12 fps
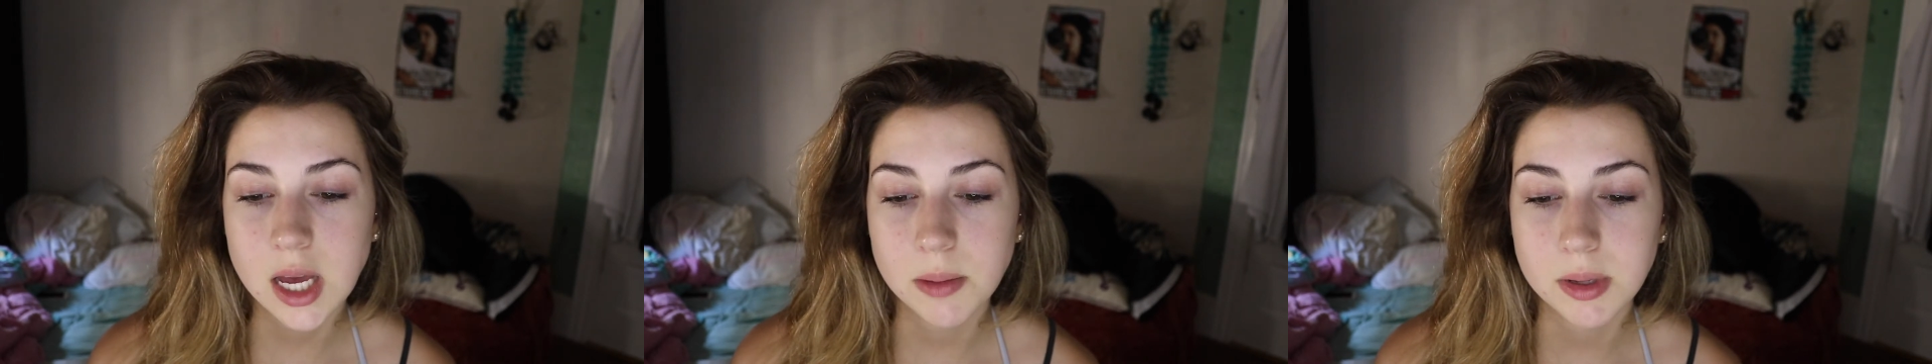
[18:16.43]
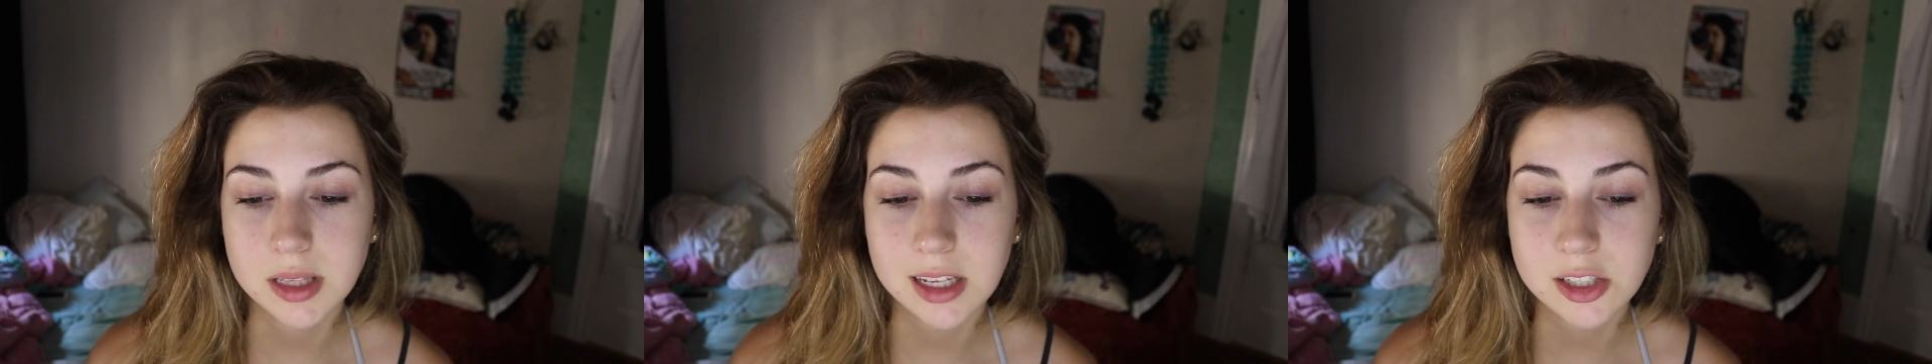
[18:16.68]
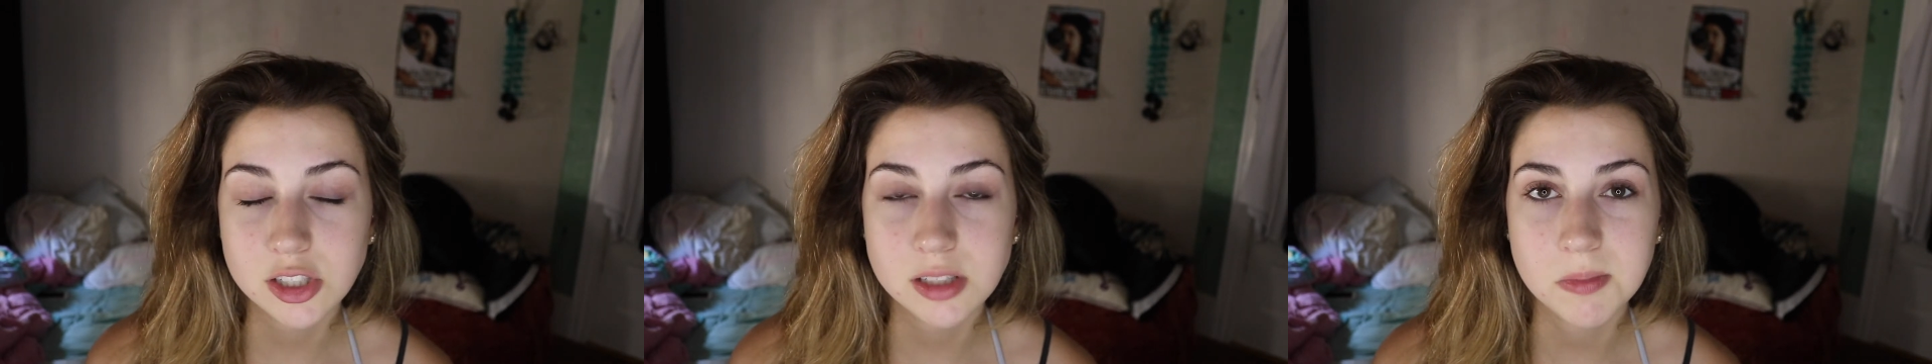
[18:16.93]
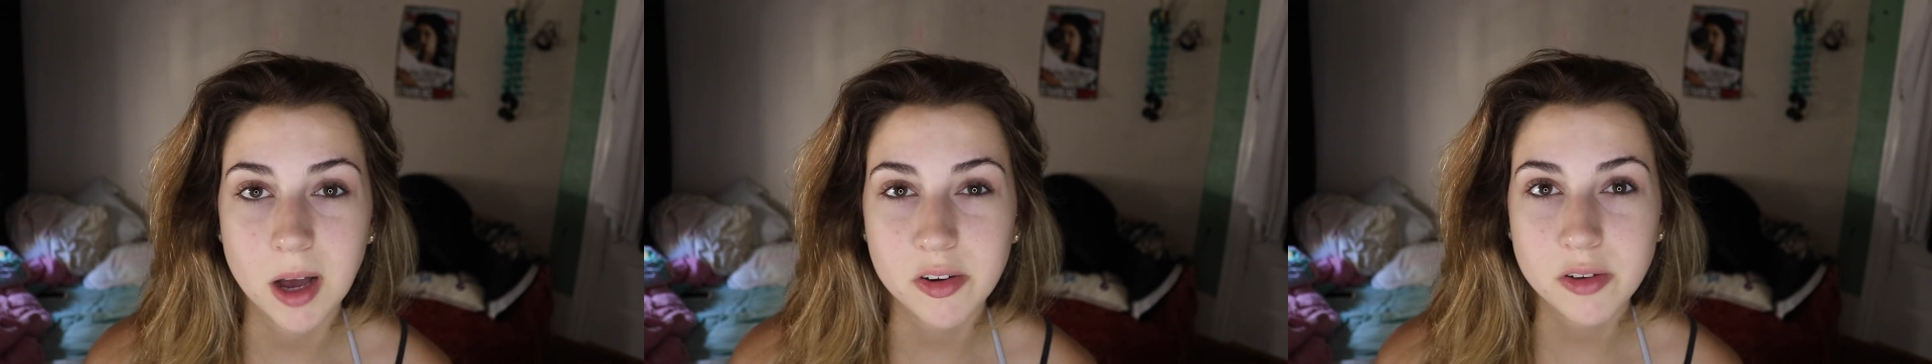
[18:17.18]
but that's
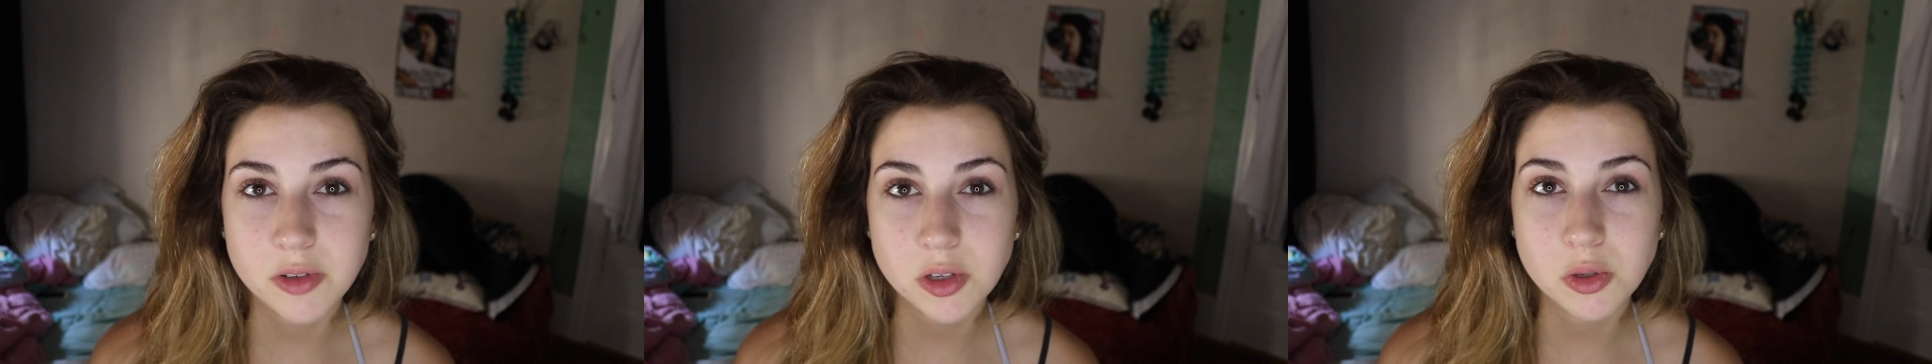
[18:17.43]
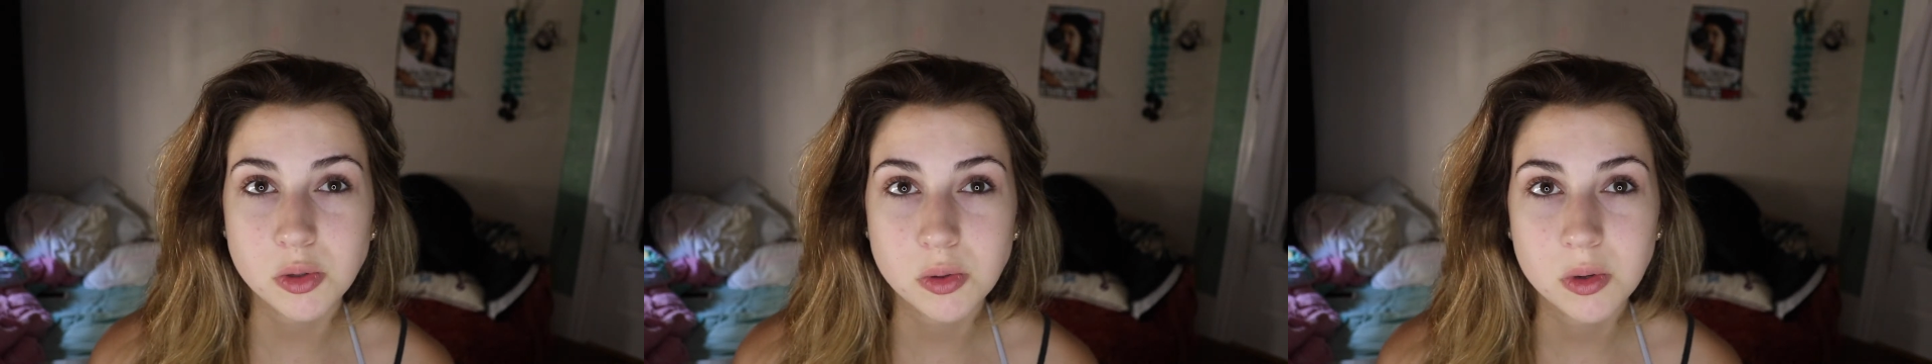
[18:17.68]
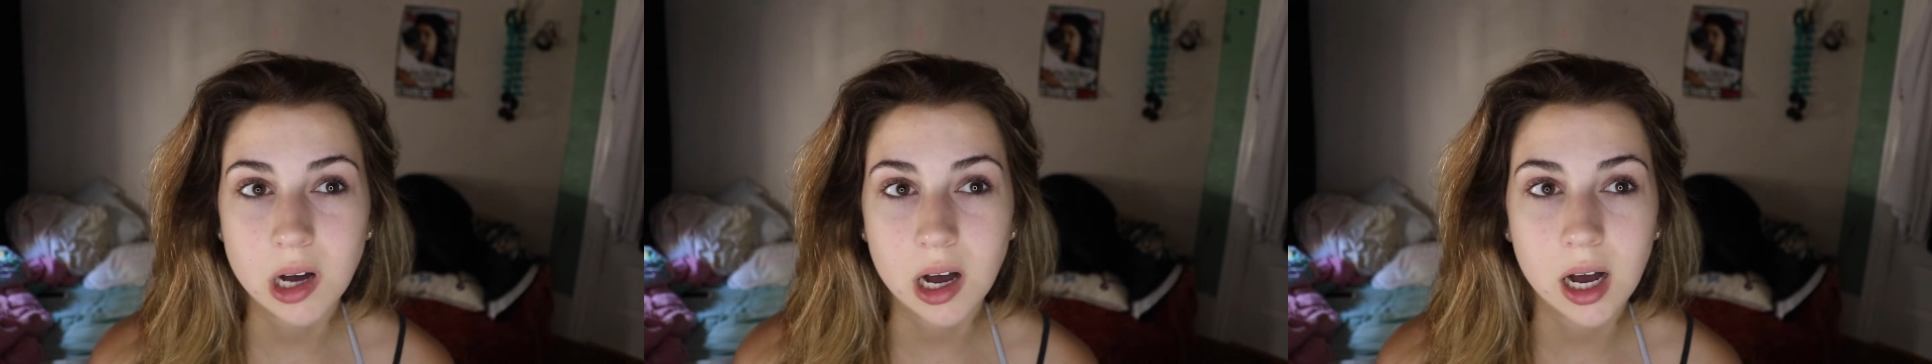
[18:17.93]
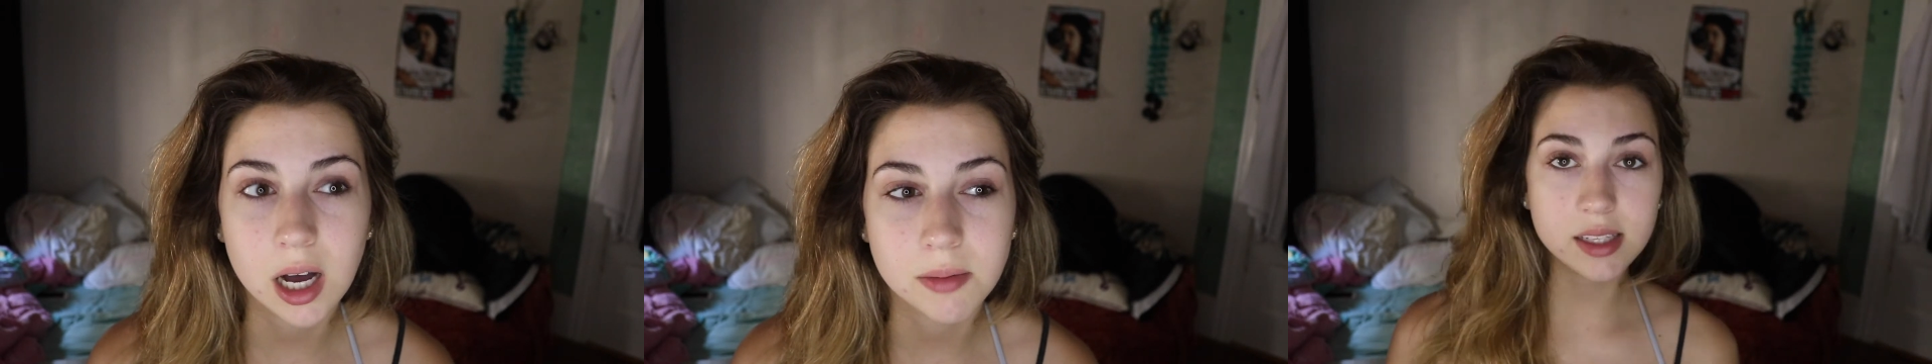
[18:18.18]
just my review.
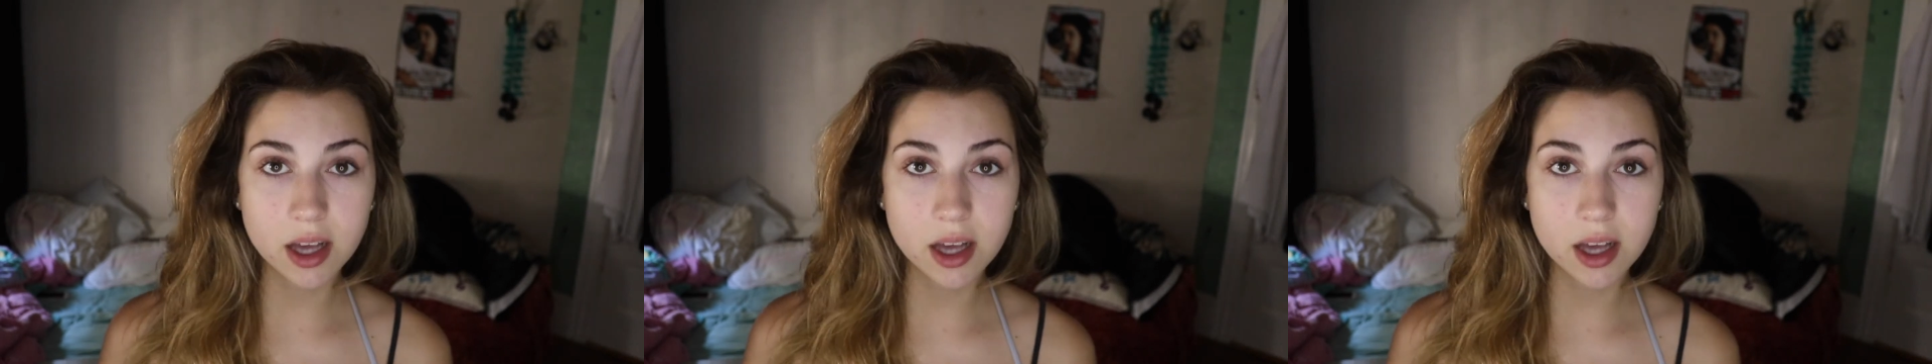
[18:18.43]
I